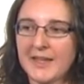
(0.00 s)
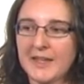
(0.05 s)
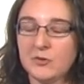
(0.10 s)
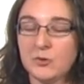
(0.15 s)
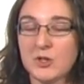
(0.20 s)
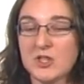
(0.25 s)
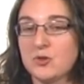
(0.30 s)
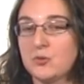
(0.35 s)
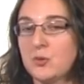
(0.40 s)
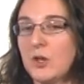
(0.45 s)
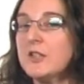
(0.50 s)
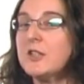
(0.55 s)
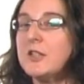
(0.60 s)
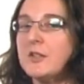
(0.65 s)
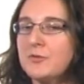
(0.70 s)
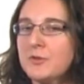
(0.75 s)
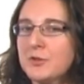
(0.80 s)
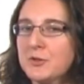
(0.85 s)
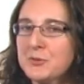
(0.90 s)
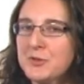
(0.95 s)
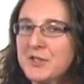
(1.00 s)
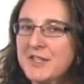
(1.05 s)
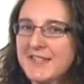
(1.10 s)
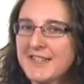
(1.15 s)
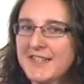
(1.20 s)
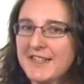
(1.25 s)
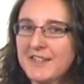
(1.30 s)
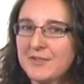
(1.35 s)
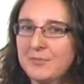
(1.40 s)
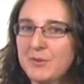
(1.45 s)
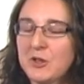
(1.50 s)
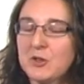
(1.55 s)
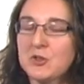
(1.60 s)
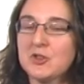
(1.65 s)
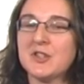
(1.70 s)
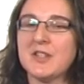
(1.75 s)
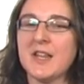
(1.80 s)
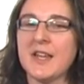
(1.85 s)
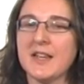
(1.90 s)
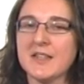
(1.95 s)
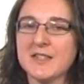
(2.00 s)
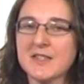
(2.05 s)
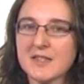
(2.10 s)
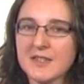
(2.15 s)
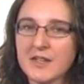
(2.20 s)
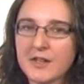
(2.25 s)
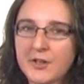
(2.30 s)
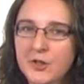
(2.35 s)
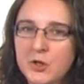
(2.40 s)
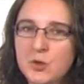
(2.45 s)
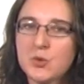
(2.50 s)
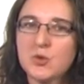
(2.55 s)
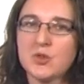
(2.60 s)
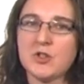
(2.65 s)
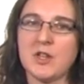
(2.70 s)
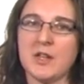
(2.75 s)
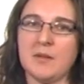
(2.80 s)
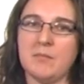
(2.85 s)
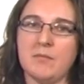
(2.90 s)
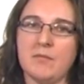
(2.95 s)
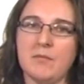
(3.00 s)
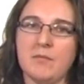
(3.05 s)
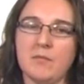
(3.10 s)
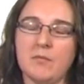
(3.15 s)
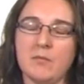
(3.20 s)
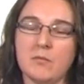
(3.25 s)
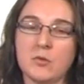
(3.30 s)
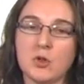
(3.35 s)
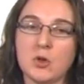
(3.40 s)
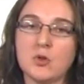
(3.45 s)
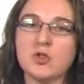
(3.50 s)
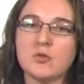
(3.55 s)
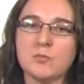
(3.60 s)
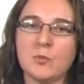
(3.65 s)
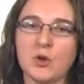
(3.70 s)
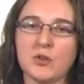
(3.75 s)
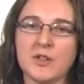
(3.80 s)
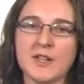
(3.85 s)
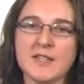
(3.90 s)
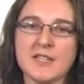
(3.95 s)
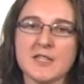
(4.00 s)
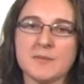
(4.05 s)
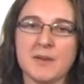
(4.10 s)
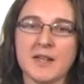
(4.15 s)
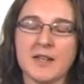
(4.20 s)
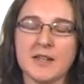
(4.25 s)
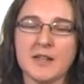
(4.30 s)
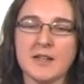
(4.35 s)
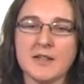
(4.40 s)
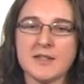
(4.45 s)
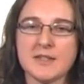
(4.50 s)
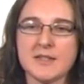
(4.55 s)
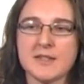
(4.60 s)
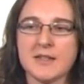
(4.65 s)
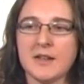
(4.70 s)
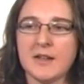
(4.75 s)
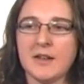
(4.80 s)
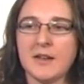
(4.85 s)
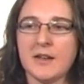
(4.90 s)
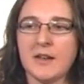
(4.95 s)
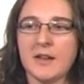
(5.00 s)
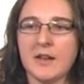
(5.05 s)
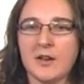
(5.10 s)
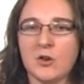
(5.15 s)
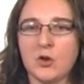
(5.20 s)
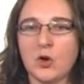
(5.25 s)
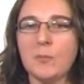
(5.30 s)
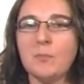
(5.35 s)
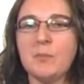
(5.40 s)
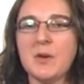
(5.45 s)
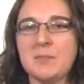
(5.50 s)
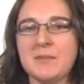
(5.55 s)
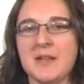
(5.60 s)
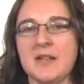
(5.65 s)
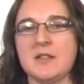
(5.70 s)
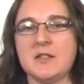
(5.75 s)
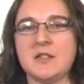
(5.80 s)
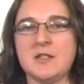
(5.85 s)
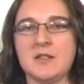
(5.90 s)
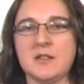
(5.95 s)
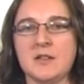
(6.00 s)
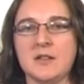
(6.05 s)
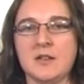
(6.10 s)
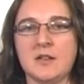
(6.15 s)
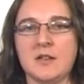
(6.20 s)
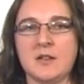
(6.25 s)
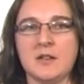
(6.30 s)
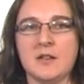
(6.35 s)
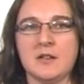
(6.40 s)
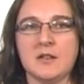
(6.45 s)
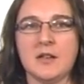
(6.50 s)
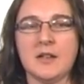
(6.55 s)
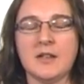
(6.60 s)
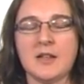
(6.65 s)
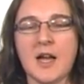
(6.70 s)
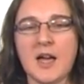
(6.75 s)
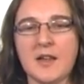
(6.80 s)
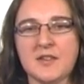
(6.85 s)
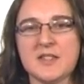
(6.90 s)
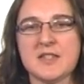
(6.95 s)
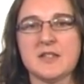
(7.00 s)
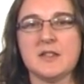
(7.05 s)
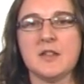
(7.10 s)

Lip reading: destructive critique because they still use those models, but it's a complement. It adds